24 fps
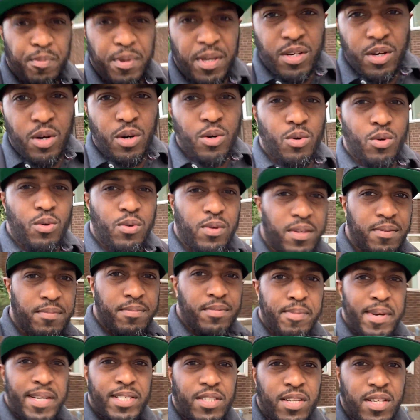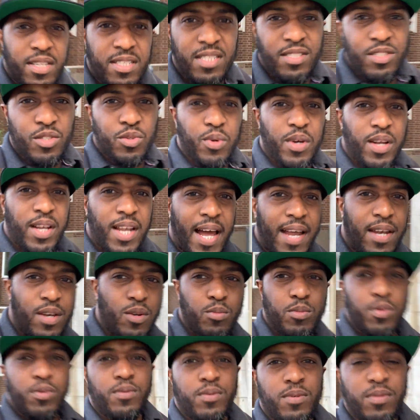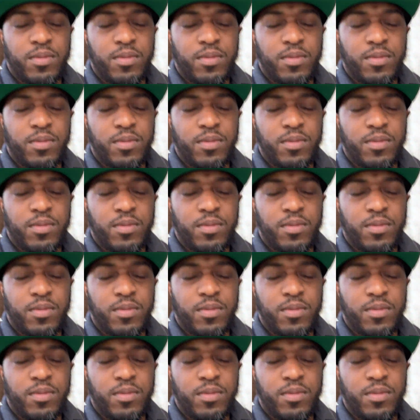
be cool and better to listen to it like normal.